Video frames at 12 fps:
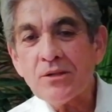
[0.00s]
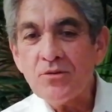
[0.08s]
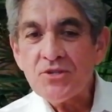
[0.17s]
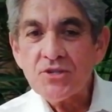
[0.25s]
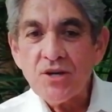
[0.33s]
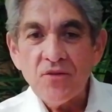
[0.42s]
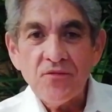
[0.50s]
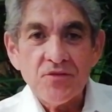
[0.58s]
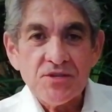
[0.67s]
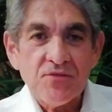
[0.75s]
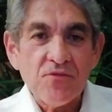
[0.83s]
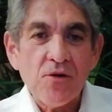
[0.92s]
who
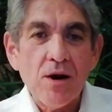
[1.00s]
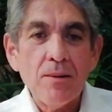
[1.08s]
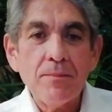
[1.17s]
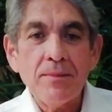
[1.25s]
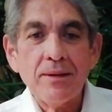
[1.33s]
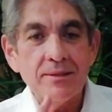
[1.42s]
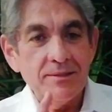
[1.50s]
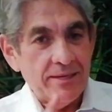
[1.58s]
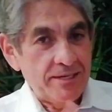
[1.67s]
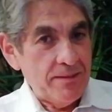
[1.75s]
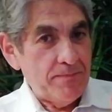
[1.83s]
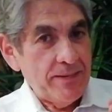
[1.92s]
suffers from
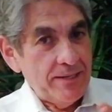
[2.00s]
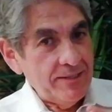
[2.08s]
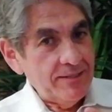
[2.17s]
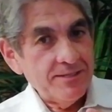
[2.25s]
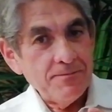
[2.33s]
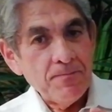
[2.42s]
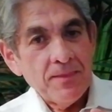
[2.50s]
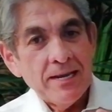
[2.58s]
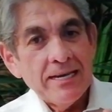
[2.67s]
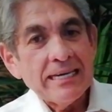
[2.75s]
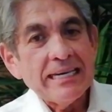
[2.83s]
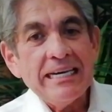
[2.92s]
diabetes,
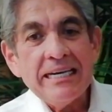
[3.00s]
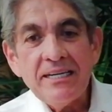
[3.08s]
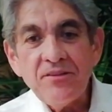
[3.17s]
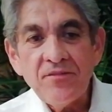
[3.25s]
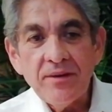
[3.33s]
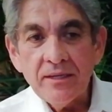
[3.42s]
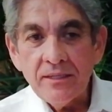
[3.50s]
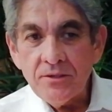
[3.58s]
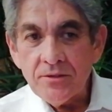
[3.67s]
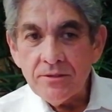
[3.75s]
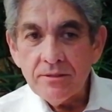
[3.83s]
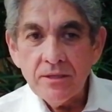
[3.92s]
kidney
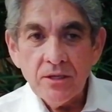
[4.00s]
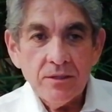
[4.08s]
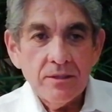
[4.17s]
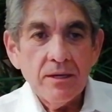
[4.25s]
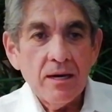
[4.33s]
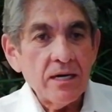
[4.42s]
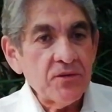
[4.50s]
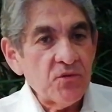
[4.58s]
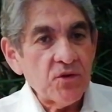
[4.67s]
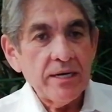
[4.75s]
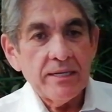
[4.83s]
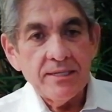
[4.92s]
failure,
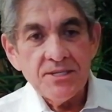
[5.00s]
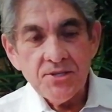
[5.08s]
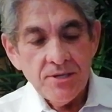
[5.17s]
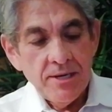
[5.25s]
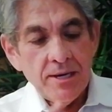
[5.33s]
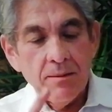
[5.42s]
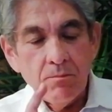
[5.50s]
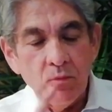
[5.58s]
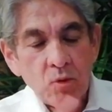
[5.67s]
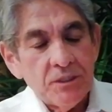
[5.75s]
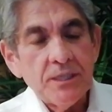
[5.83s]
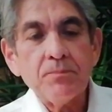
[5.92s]
arthritis,
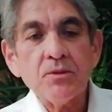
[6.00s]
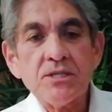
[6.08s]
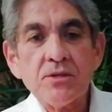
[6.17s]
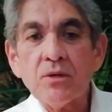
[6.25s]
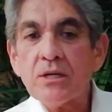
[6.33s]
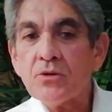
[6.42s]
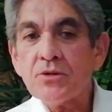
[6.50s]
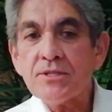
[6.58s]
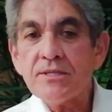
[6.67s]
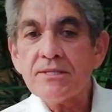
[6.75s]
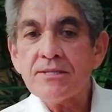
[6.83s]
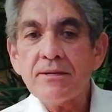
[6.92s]
multiple
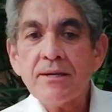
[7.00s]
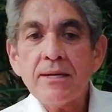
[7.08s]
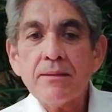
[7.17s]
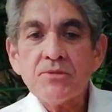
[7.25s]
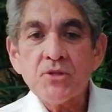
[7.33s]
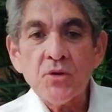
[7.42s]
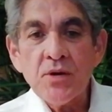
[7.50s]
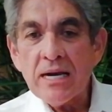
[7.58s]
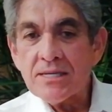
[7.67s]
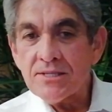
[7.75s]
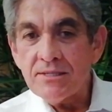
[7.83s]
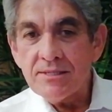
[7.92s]
sclerosis,
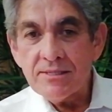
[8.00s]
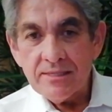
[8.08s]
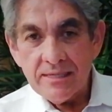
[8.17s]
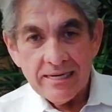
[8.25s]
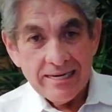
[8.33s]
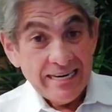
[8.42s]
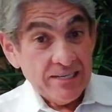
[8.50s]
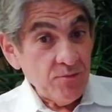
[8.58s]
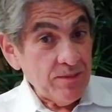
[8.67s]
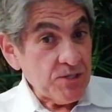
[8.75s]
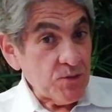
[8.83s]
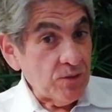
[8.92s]
psoriasis,
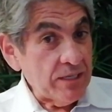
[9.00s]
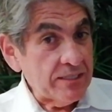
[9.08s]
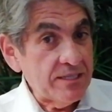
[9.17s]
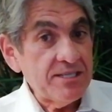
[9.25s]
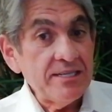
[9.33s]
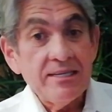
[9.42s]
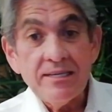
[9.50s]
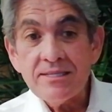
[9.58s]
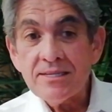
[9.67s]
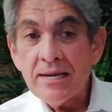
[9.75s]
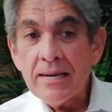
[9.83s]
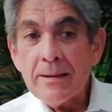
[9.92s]
cardiovascular
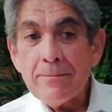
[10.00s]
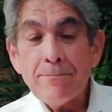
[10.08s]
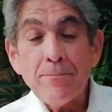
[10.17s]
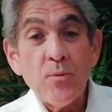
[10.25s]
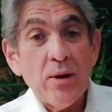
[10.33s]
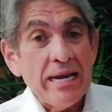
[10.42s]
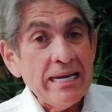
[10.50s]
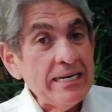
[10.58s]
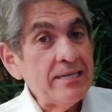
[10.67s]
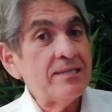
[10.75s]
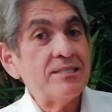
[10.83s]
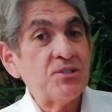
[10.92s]
disease,
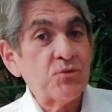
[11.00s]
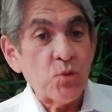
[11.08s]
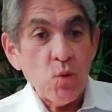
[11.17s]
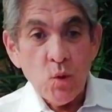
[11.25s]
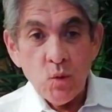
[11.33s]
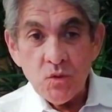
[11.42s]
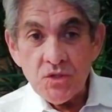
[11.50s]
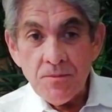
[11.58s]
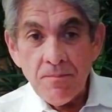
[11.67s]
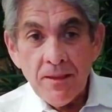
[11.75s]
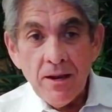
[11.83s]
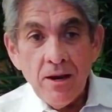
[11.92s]
brain
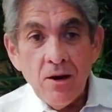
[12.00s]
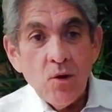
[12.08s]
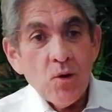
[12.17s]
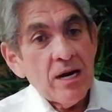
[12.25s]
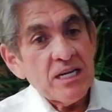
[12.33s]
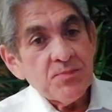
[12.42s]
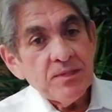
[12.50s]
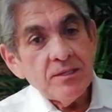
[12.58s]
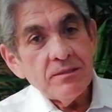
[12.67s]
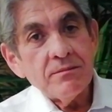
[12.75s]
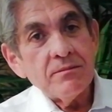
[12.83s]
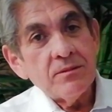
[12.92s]
strokes, or has
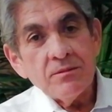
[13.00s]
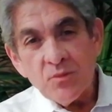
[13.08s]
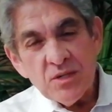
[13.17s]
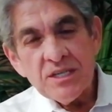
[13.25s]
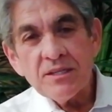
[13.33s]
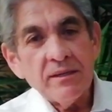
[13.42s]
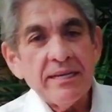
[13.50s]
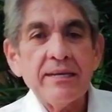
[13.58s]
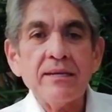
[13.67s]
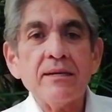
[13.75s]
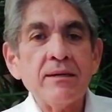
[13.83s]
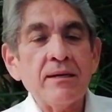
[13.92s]
been
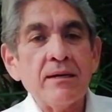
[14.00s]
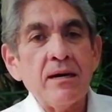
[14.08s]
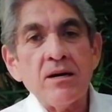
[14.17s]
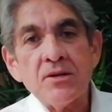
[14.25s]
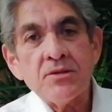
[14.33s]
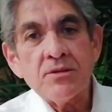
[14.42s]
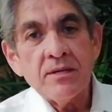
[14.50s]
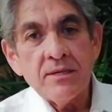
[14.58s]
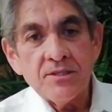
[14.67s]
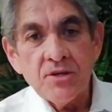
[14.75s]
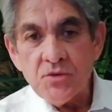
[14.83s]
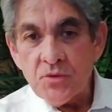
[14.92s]
recently under
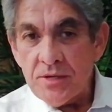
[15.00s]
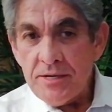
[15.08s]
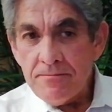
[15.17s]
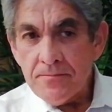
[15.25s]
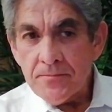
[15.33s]
surgery?